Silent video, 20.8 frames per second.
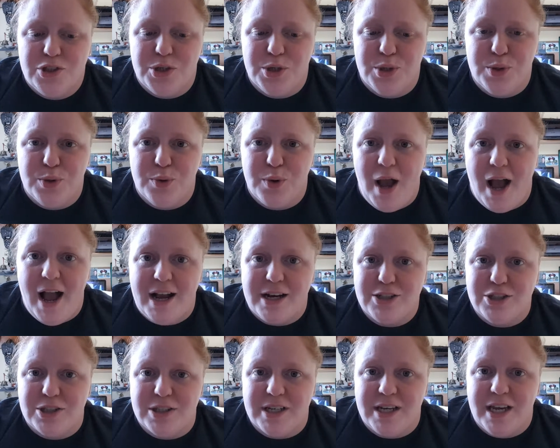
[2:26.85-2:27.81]
to
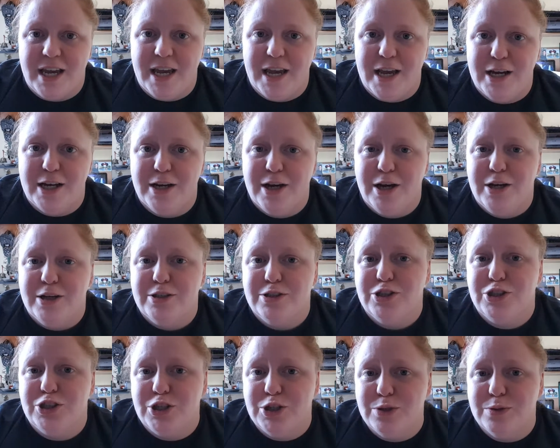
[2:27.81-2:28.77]
actually
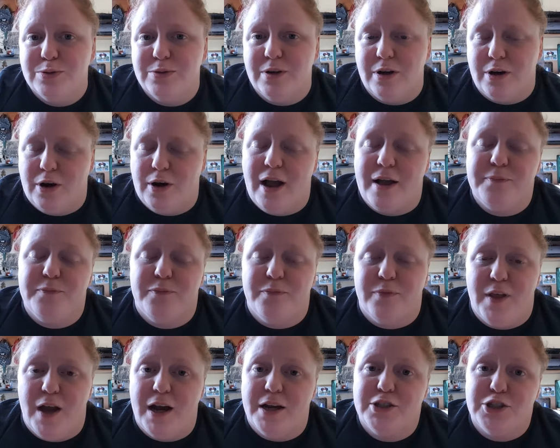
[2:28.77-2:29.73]
choose, or
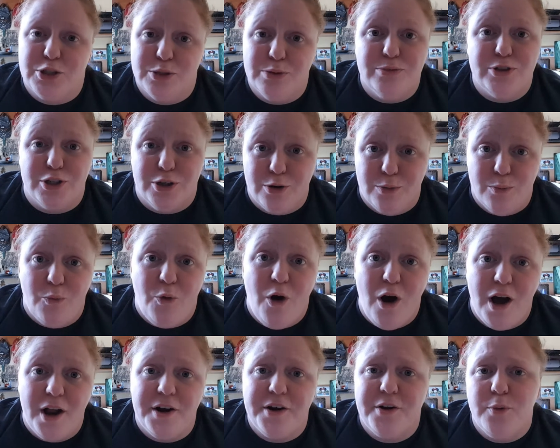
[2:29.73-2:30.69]
not choose your
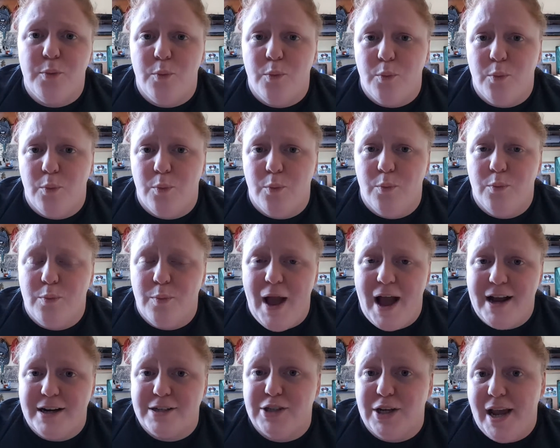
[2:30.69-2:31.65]
wand,
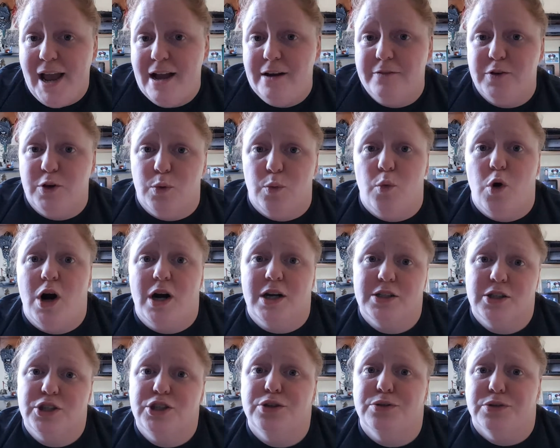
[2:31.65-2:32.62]
actually have your
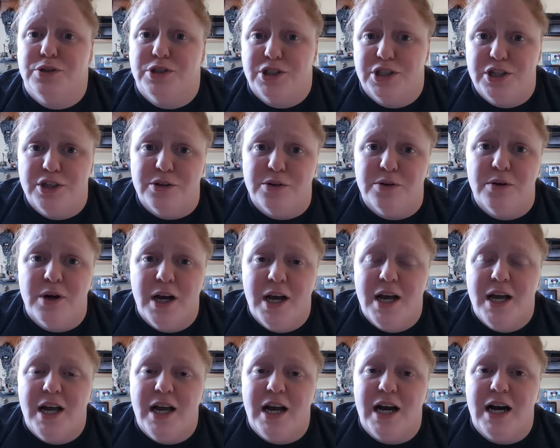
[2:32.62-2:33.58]
wand choose you.
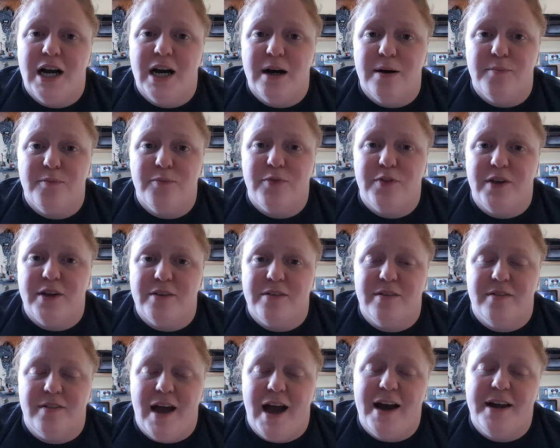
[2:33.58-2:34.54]

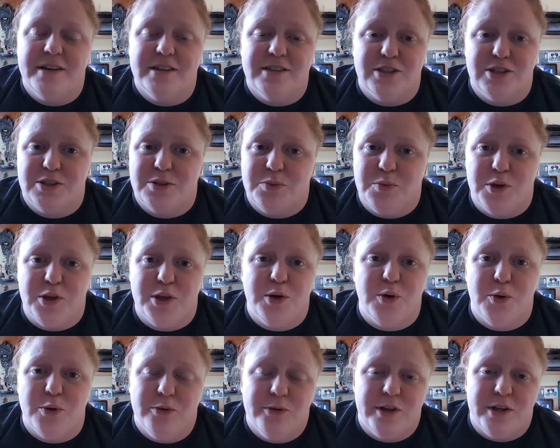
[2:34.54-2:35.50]
That is just a
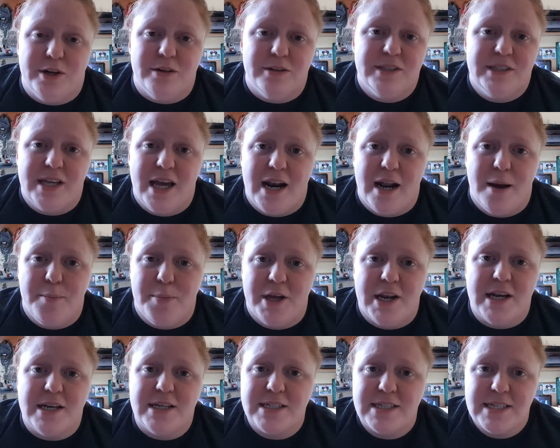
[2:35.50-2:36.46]
really cool little setup
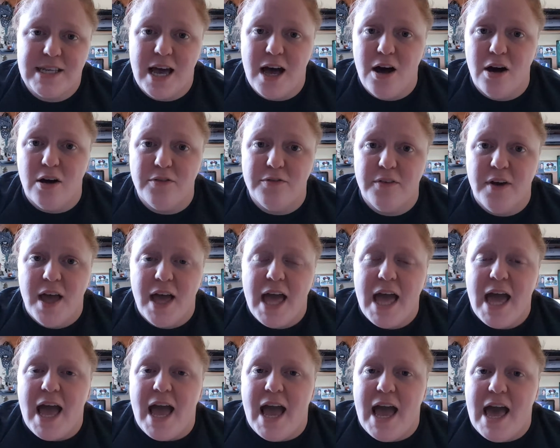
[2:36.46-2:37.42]
in itself.
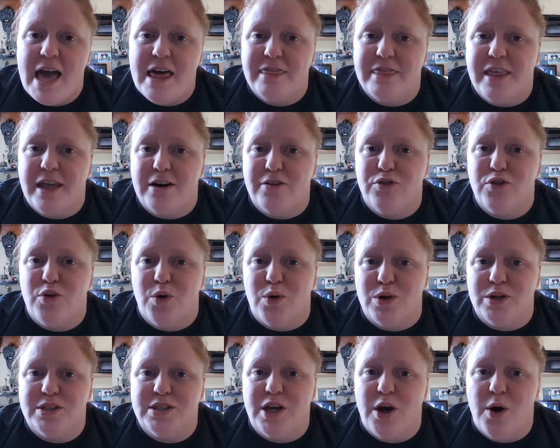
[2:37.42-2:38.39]
And then of
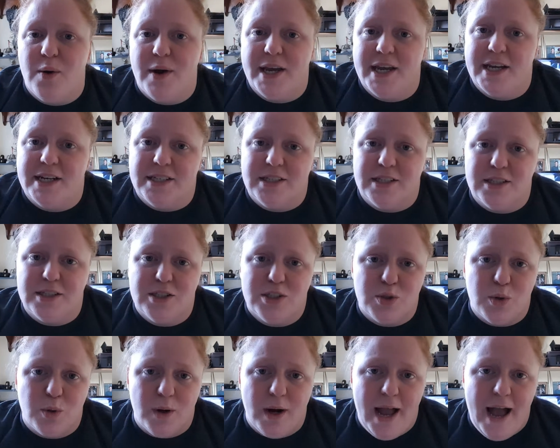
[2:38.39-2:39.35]
course going into the
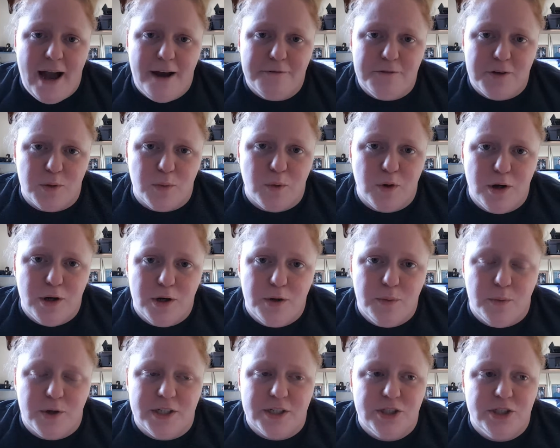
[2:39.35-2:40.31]
store
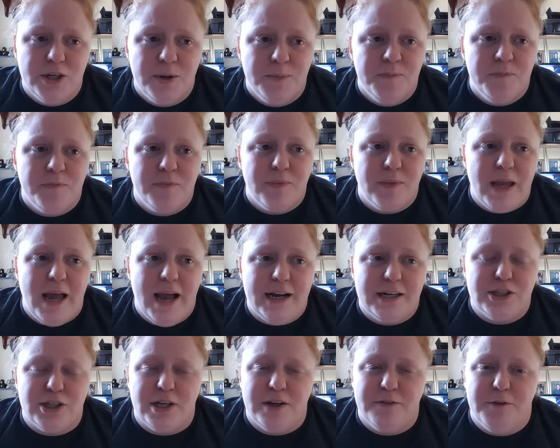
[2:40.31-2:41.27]
afterward, which
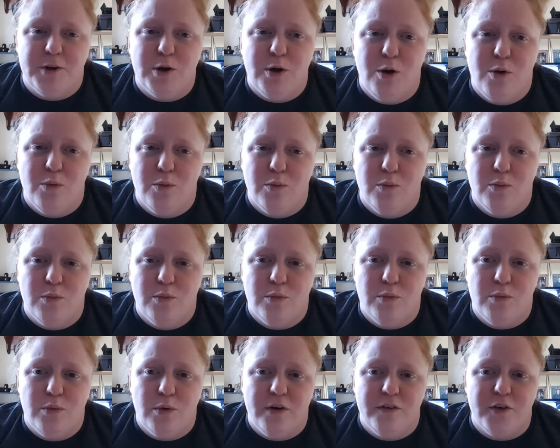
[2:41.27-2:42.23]
actually if
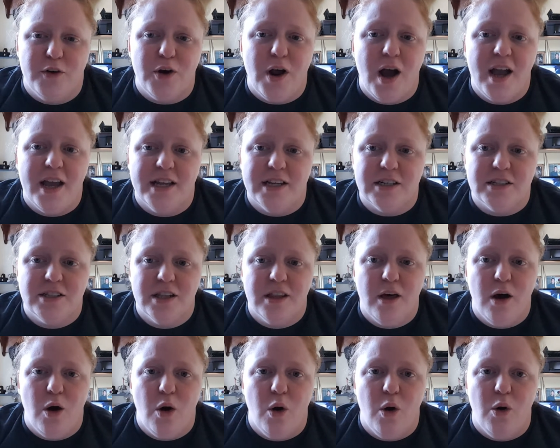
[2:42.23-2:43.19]
you're not into
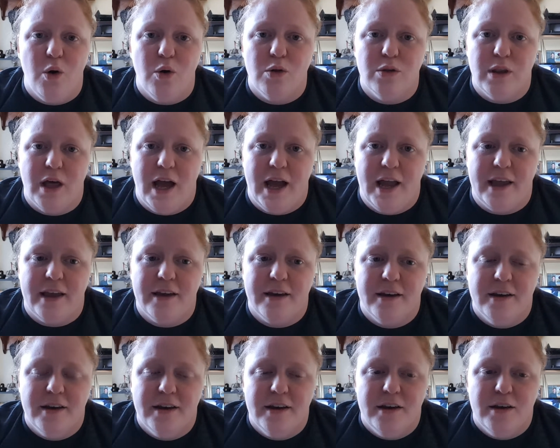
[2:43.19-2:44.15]
the whole
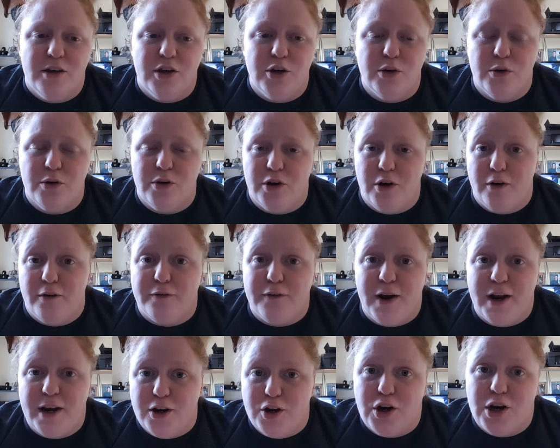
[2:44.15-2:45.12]
like you're
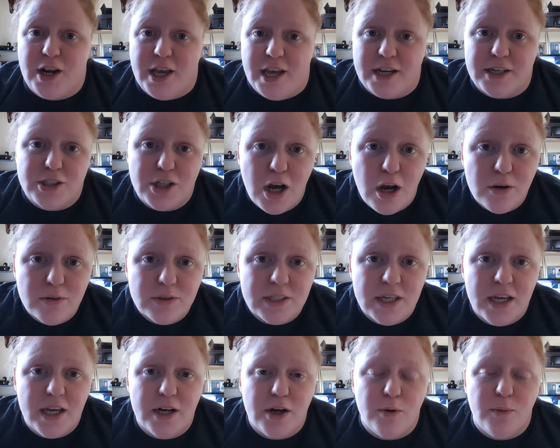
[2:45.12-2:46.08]
afraid you're gonna get
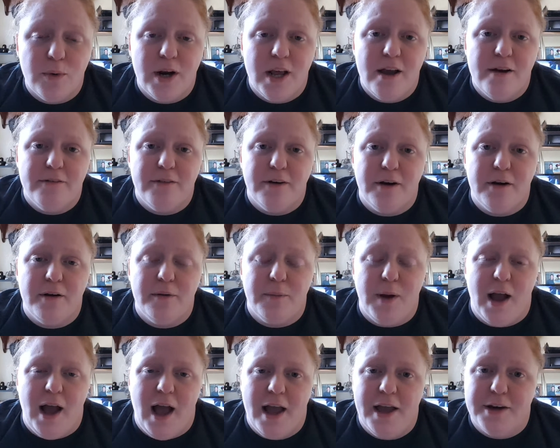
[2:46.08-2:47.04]
chosen or whatever,
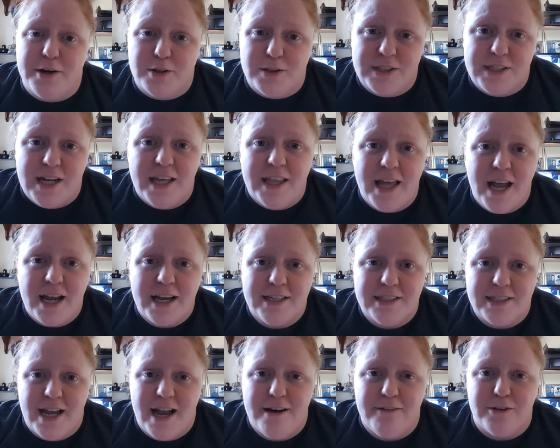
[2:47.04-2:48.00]
I understand that
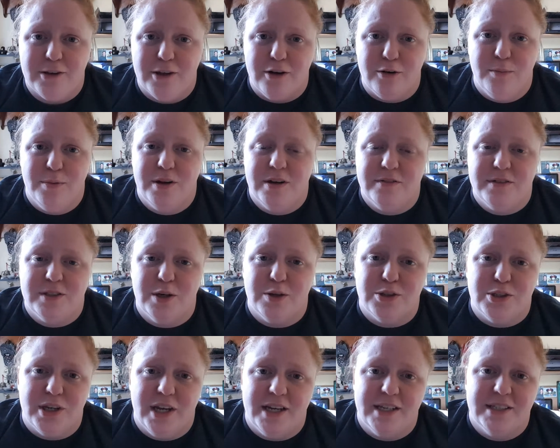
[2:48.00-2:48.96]
because I have a little bit of
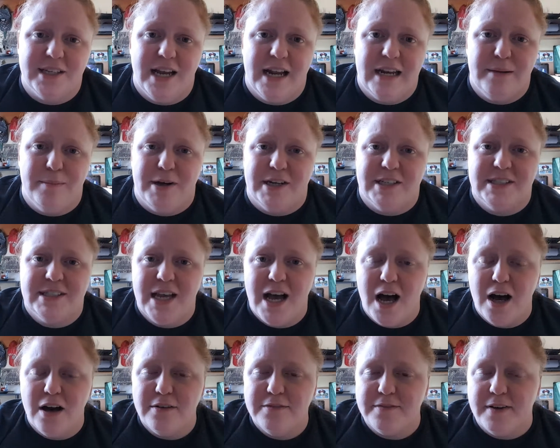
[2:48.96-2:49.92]
social anxiety
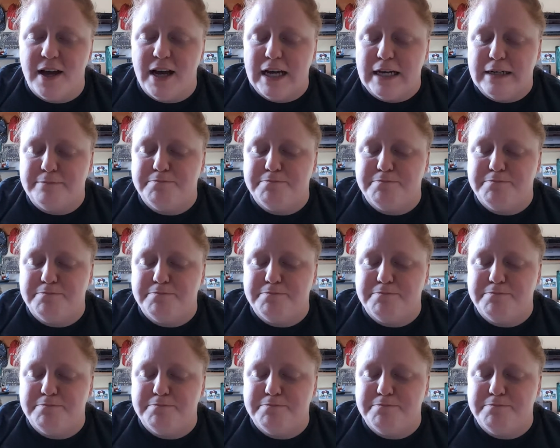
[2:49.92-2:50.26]
myself.